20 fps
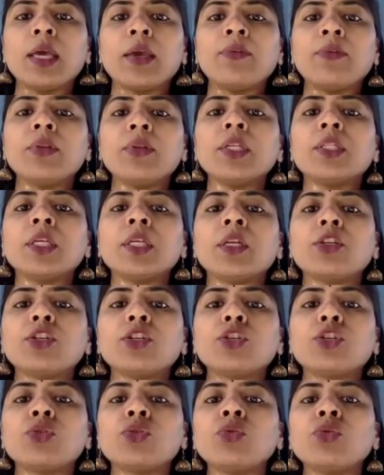
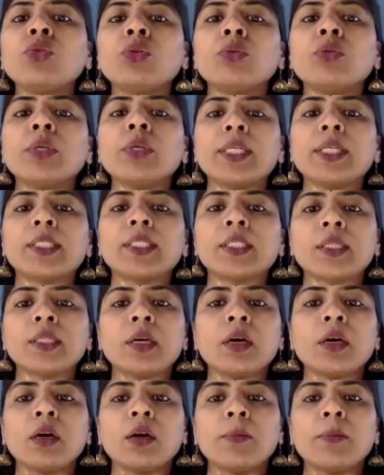everything true to its
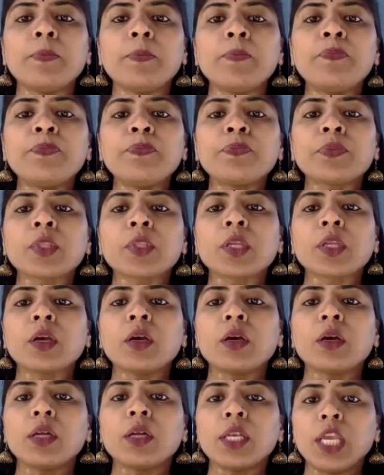
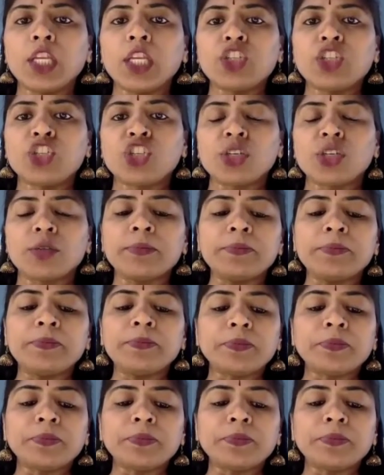nature.